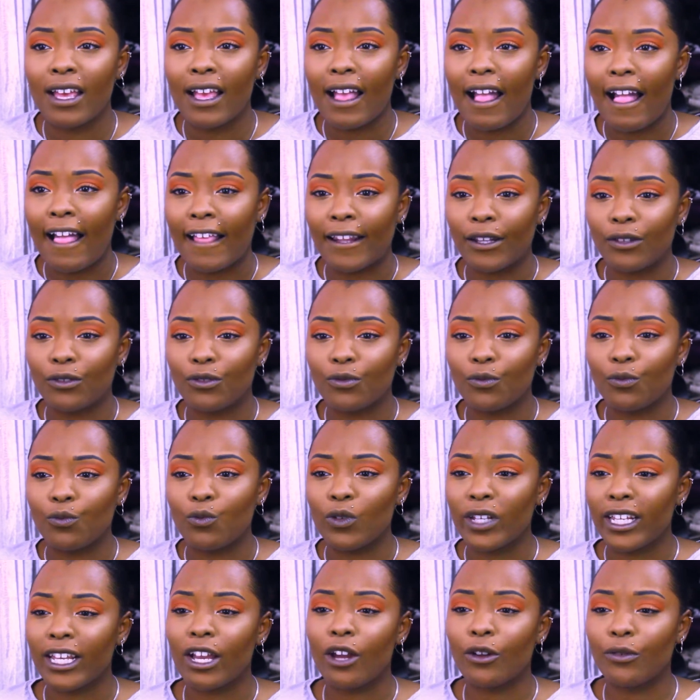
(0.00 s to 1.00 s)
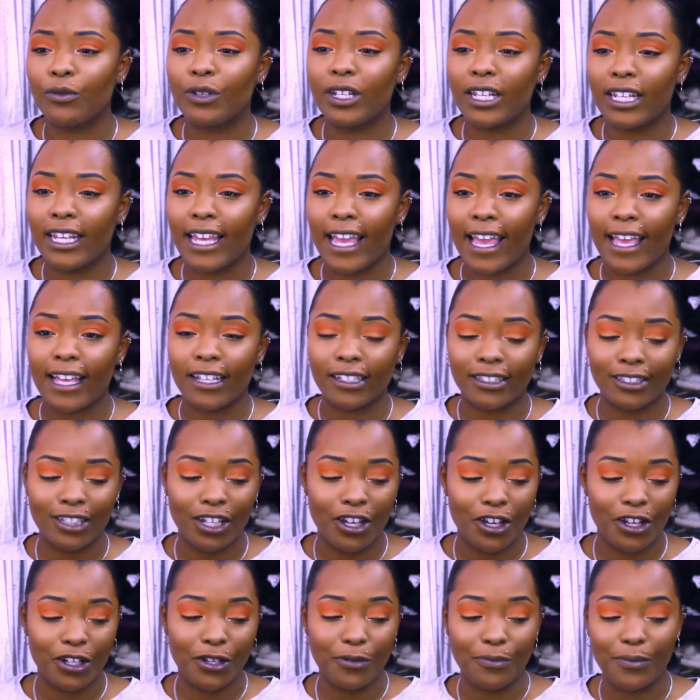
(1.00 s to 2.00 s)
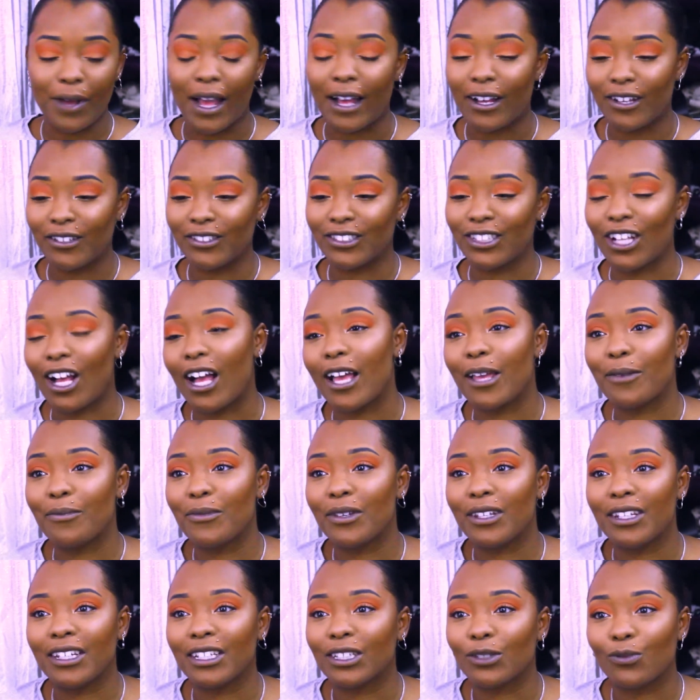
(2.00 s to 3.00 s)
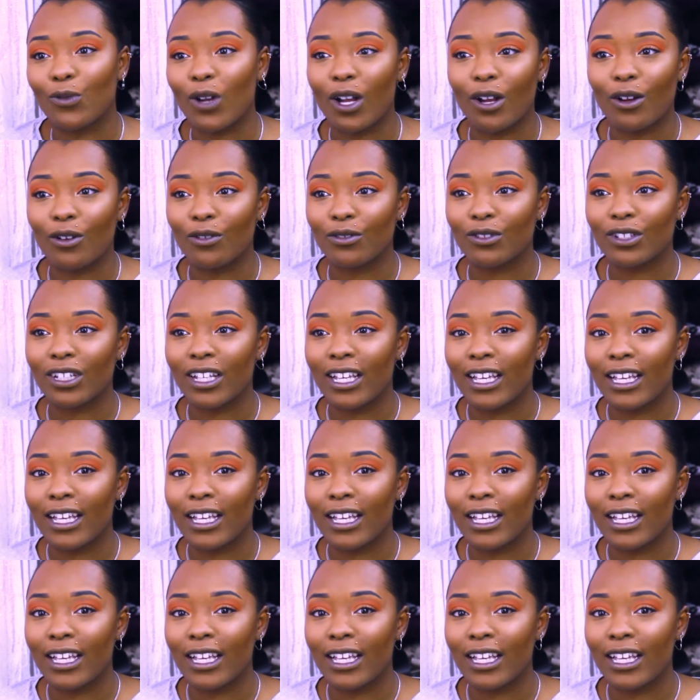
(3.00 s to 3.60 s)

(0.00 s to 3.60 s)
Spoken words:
And we only get a certain amount of time in this world.